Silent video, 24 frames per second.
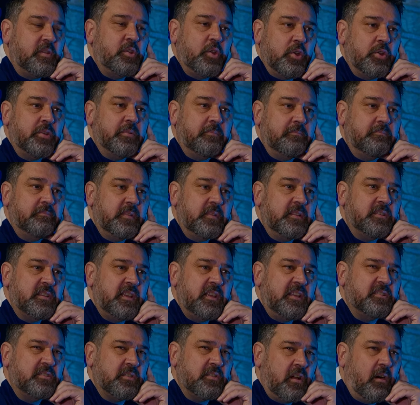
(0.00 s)
good.
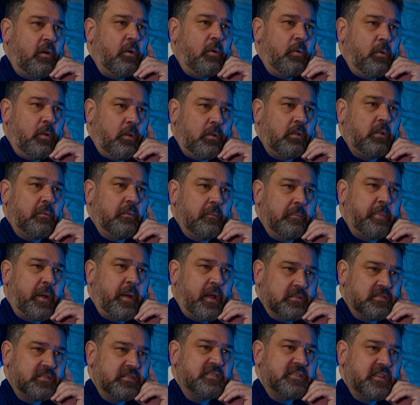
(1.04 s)
It's all
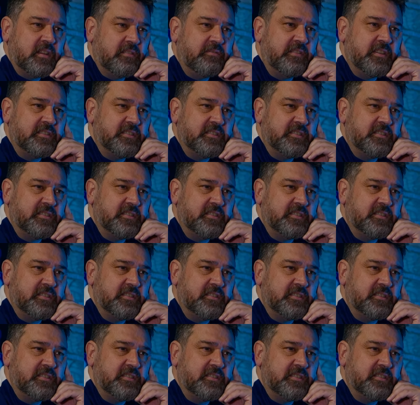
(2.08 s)
positive, isn't